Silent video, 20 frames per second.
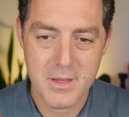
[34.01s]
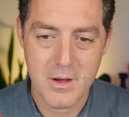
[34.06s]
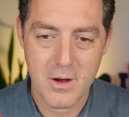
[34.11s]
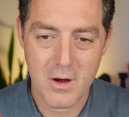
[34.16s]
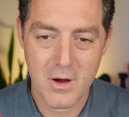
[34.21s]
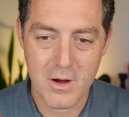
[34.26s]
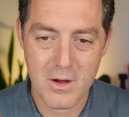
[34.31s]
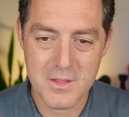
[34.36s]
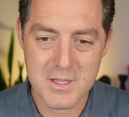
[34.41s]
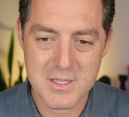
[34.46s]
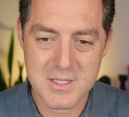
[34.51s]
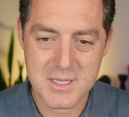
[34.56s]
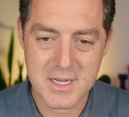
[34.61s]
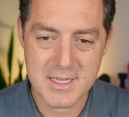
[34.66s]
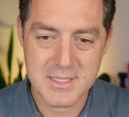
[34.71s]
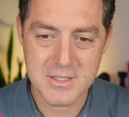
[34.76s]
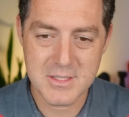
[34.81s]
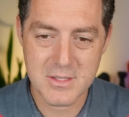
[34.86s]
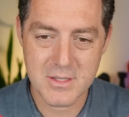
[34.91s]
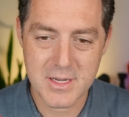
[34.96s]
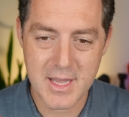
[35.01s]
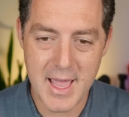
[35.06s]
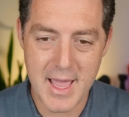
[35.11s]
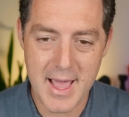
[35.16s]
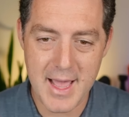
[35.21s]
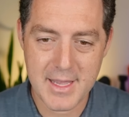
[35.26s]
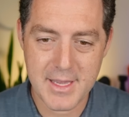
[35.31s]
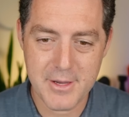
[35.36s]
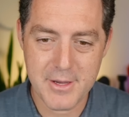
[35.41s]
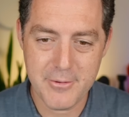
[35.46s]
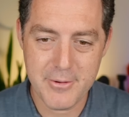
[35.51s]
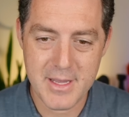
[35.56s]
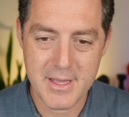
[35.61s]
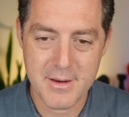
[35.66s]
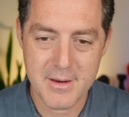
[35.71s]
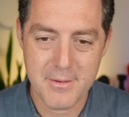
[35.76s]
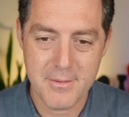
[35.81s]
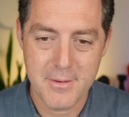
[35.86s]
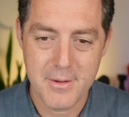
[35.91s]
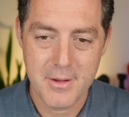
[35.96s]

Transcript: All the sides look accurate.